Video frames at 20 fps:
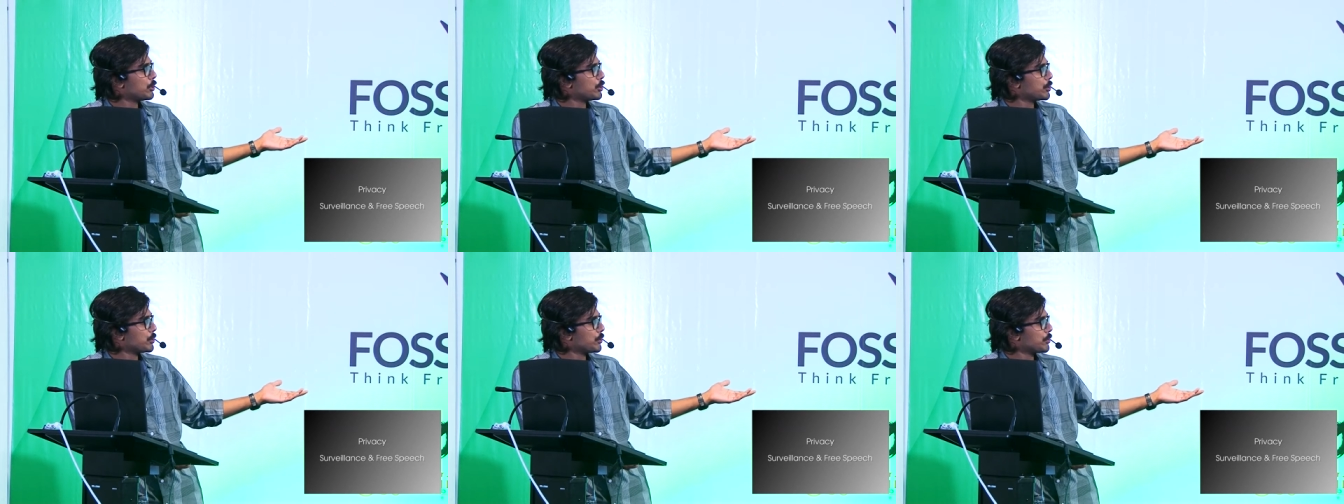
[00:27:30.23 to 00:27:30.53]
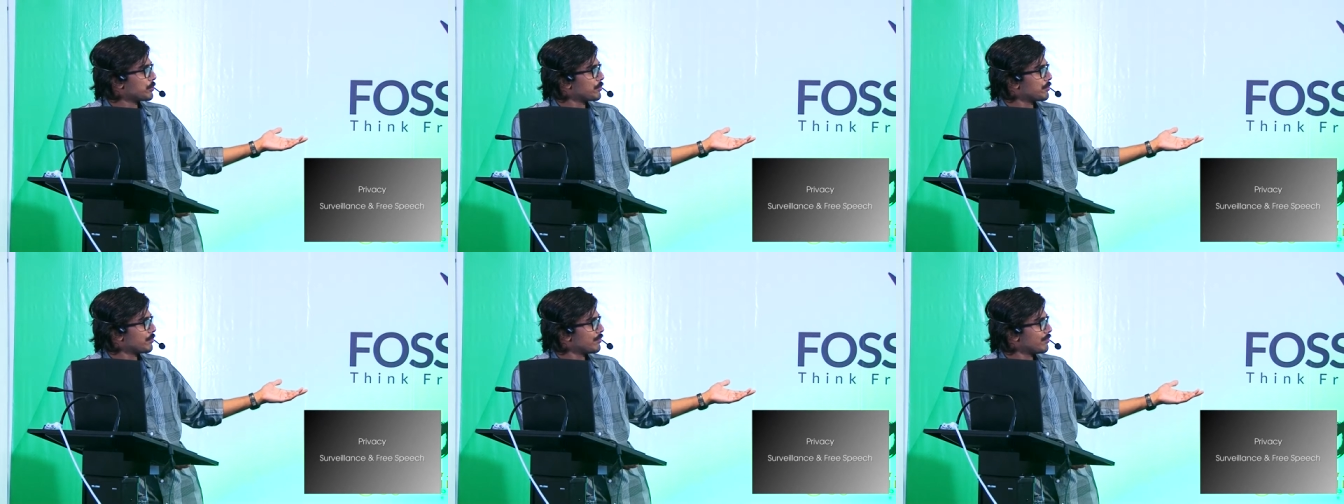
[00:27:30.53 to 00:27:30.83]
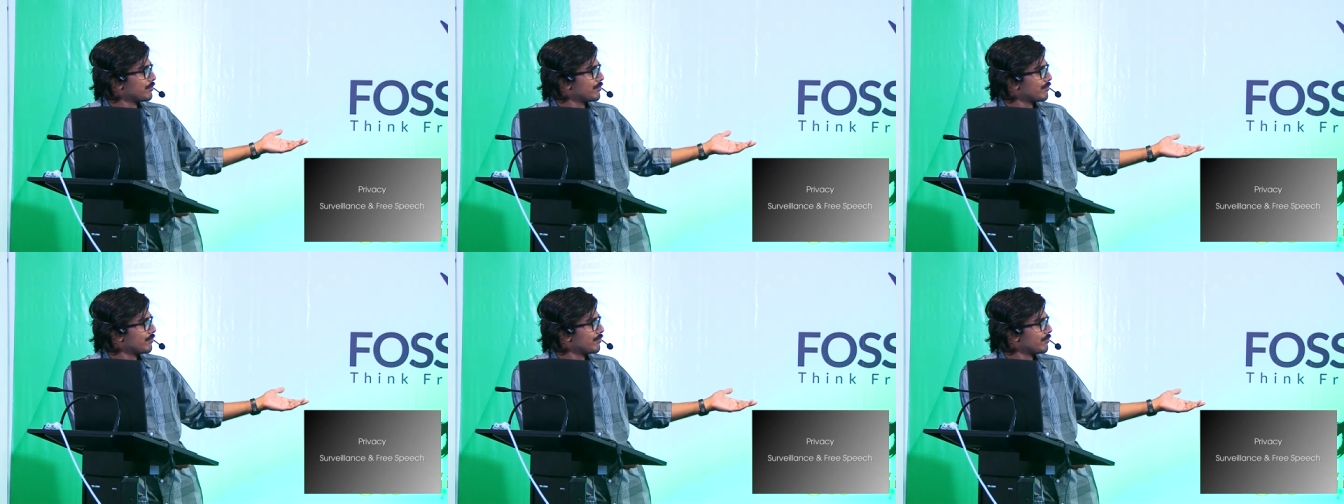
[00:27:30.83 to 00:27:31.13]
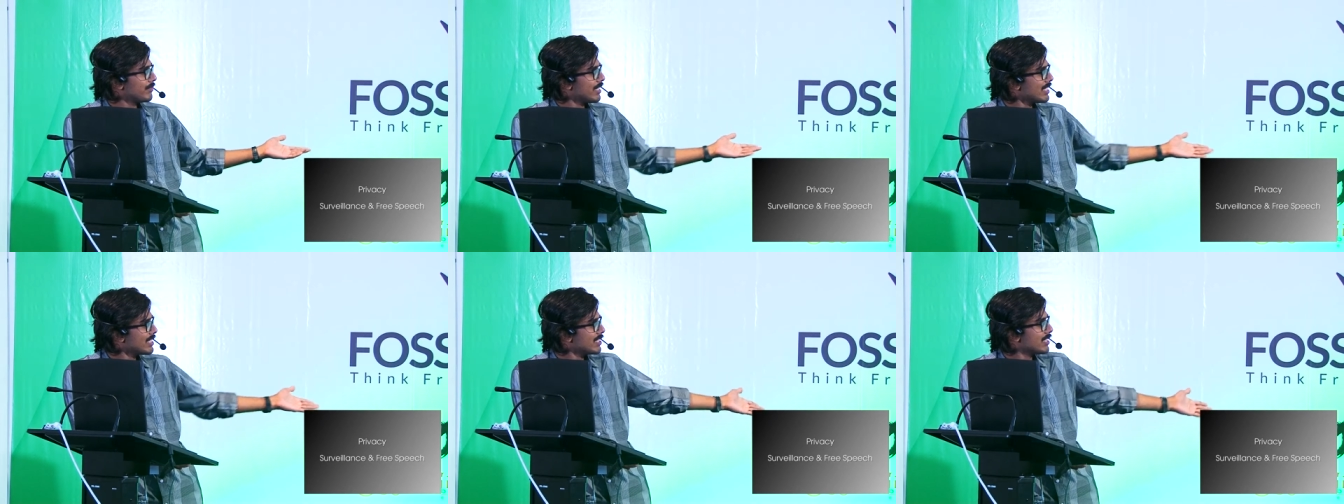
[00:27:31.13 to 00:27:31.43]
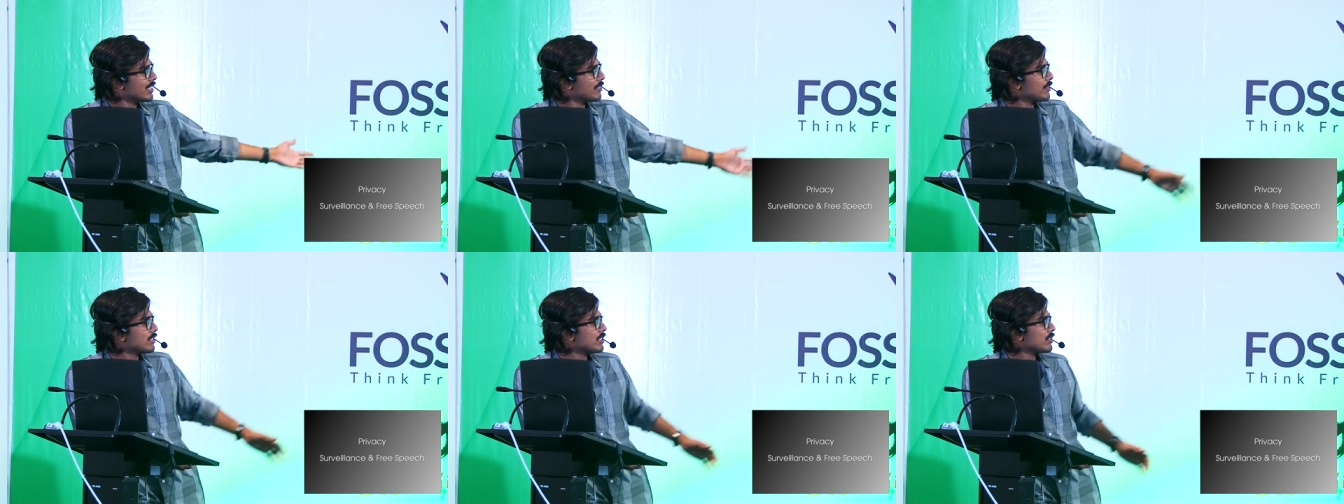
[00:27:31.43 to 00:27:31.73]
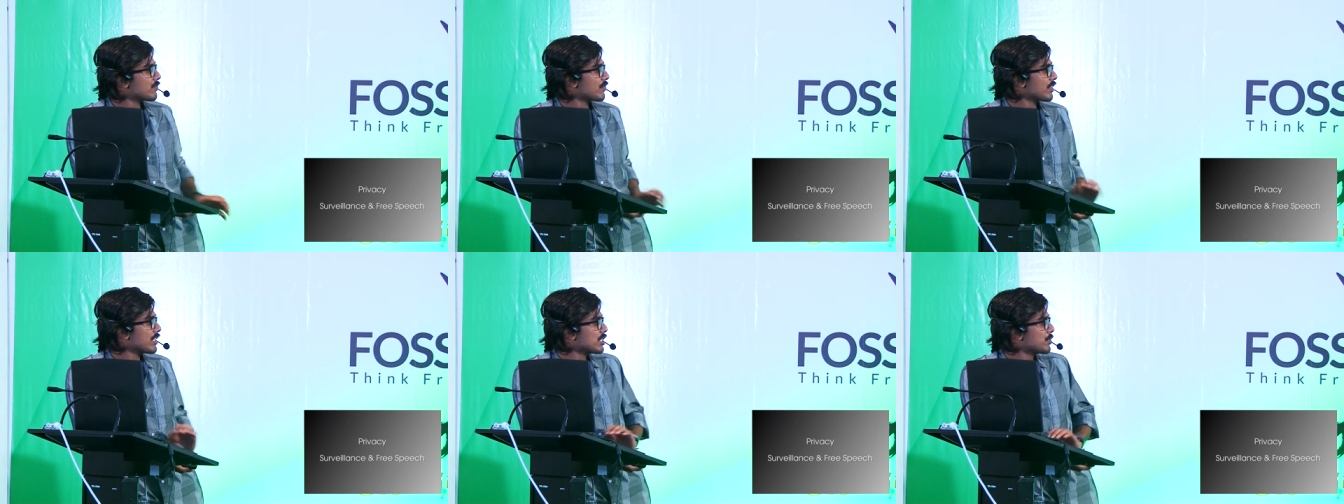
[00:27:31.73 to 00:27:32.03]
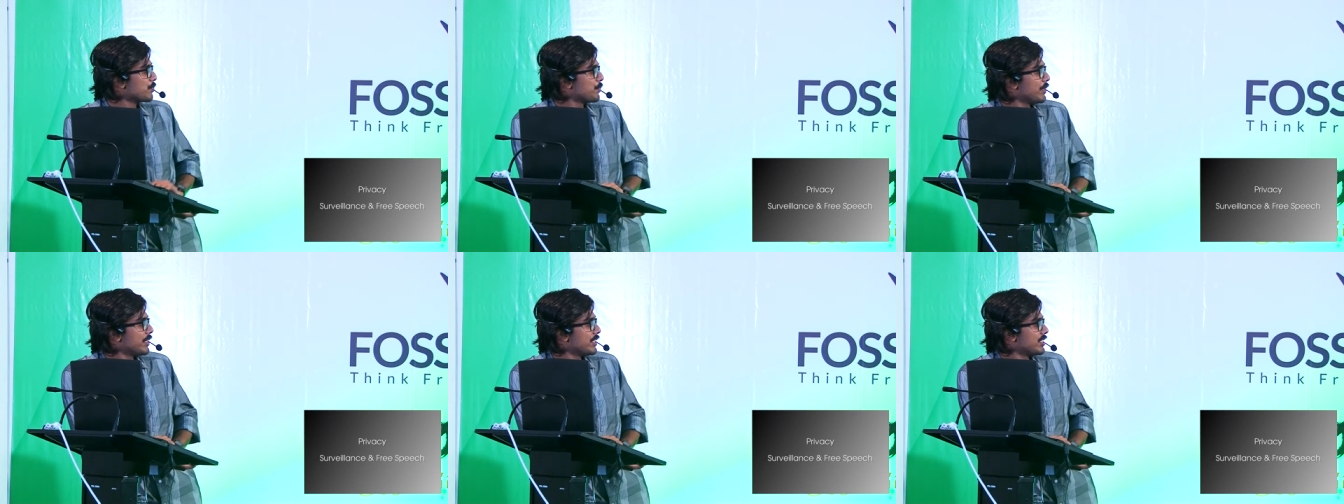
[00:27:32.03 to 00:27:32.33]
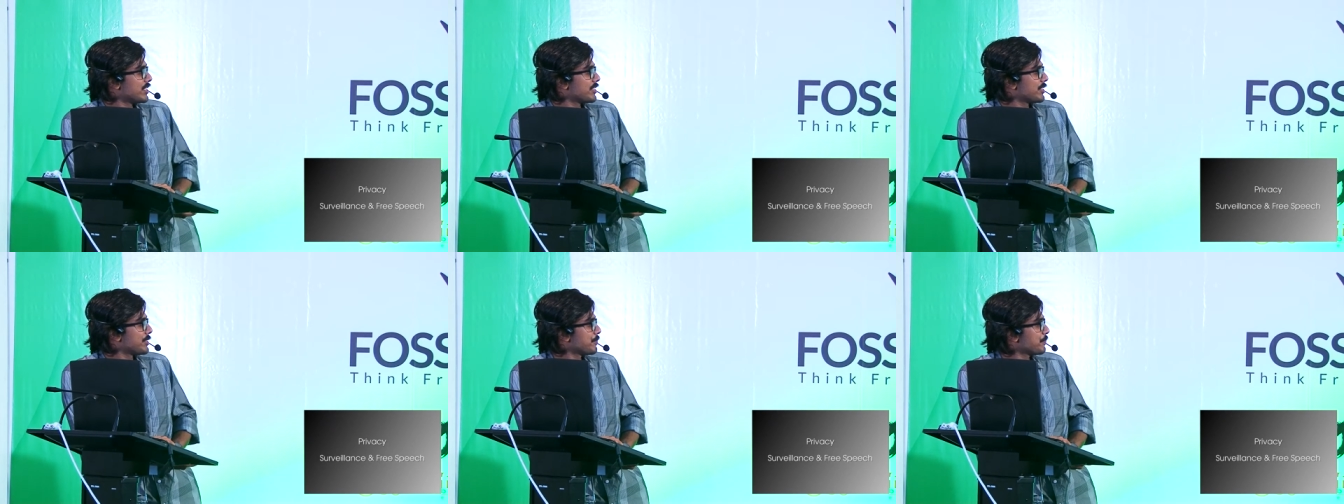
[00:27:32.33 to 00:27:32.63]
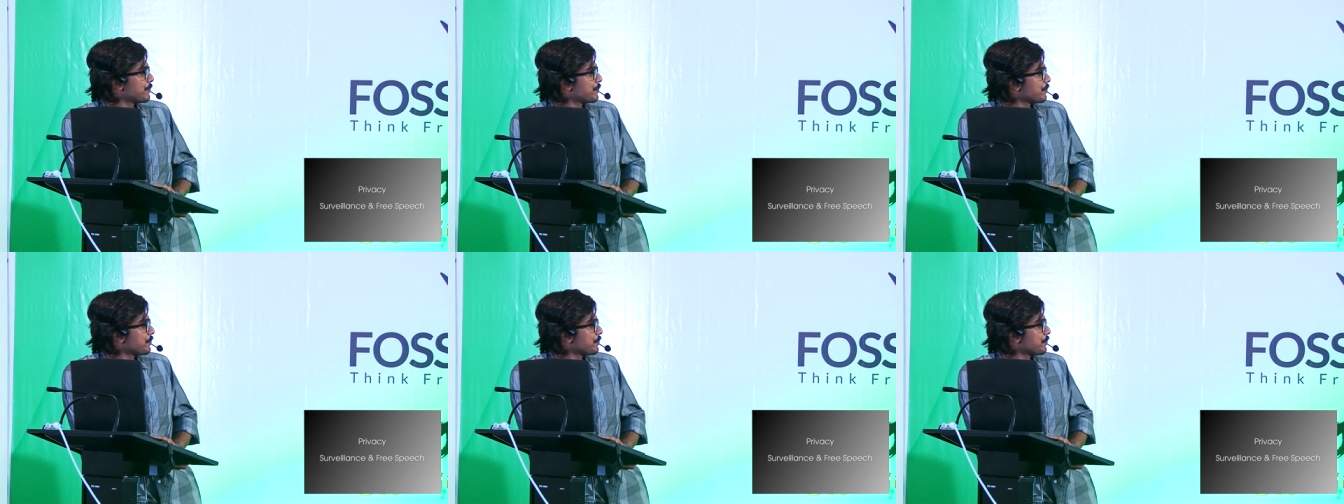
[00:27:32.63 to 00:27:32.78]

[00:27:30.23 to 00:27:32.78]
to you that's the thing with free speech